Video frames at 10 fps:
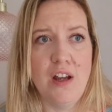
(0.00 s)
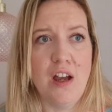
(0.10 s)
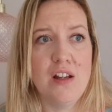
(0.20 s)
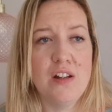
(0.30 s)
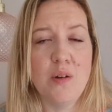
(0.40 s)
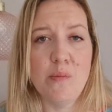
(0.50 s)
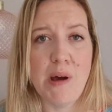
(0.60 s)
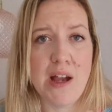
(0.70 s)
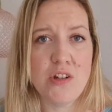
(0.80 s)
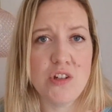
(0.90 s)
and
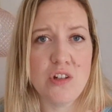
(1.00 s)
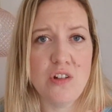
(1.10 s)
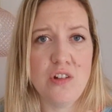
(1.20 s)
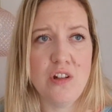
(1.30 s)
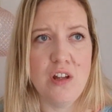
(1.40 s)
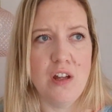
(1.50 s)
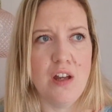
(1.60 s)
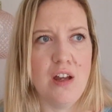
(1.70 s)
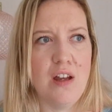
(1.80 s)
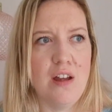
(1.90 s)
compassion
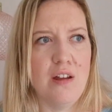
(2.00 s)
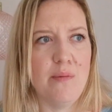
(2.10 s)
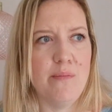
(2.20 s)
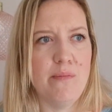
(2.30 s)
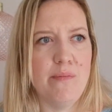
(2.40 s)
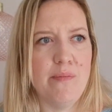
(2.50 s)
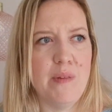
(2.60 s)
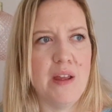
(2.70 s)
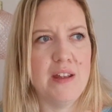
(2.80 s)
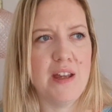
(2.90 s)

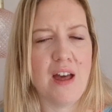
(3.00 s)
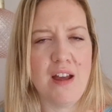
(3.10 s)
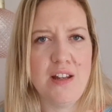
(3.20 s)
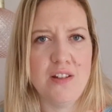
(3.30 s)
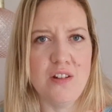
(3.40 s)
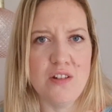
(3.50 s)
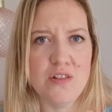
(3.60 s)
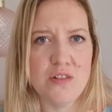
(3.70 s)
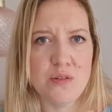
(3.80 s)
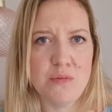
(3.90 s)
and
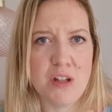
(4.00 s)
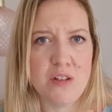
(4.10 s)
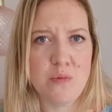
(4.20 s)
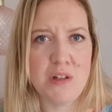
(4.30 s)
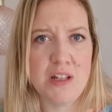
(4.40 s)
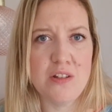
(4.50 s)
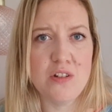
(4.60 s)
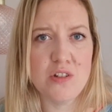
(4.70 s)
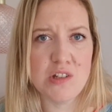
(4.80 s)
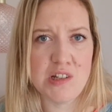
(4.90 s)
kindness. Sometimes we need to
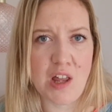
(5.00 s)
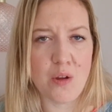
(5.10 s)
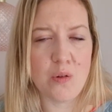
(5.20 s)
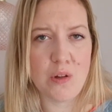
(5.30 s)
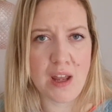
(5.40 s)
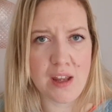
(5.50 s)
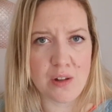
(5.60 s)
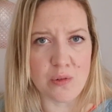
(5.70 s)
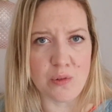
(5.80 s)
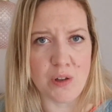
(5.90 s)
slow
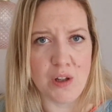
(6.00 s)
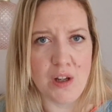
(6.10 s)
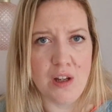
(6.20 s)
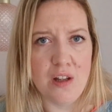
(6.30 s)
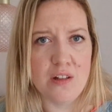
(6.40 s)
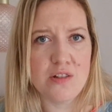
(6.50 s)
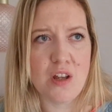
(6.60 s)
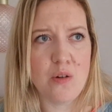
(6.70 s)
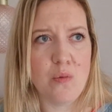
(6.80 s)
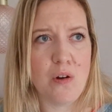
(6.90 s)
down.
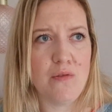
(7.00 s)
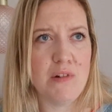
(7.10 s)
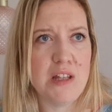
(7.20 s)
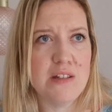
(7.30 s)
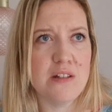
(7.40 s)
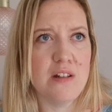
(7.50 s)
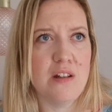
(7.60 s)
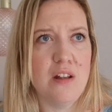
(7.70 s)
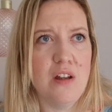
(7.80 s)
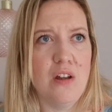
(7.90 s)
So one
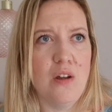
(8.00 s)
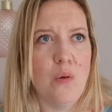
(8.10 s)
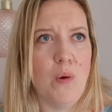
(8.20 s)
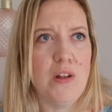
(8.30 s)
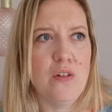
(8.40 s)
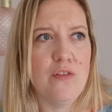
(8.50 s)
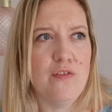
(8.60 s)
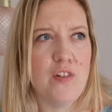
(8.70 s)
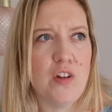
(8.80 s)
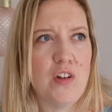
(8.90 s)
reason when your
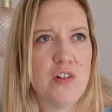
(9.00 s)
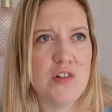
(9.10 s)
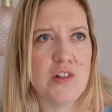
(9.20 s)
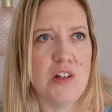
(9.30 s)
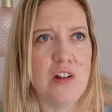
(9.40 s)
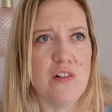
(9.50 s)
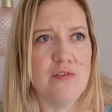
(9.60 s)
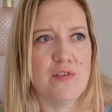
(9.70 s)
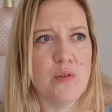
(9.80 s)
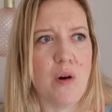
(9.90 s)
first love
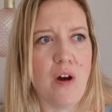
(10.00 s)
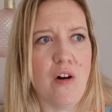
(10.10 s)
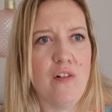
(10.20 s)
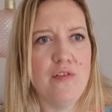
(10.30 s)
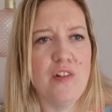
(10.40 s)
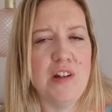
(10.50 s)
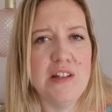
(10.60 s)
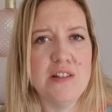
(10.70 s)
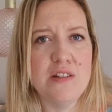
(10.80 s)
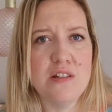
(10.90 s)
quite often
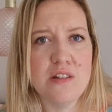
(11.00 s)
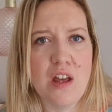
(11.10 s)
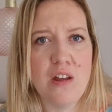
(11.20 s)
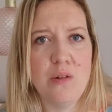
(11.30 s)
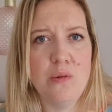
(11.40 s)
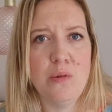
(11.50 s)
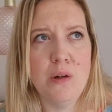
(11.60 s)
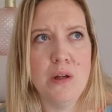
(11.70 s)
is so